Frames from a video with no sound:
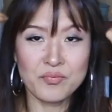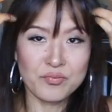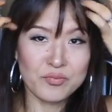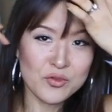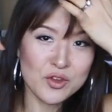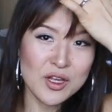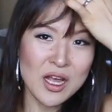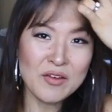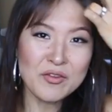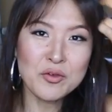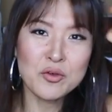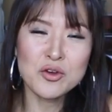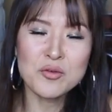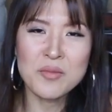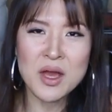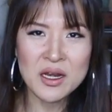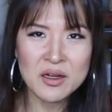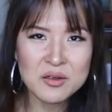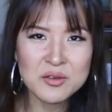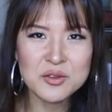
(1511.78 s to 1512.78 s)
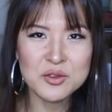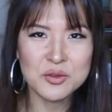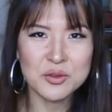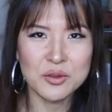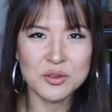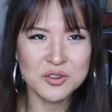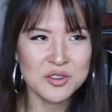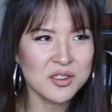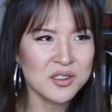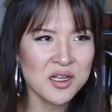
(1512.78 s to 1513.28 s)
you have to go to medical
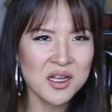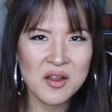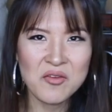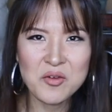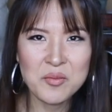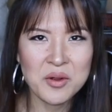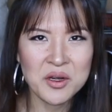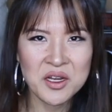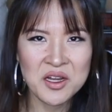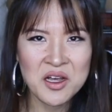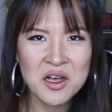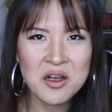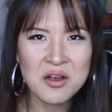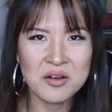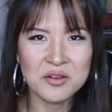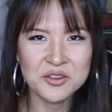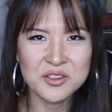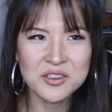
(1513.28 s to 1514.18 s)
school just like everybody else.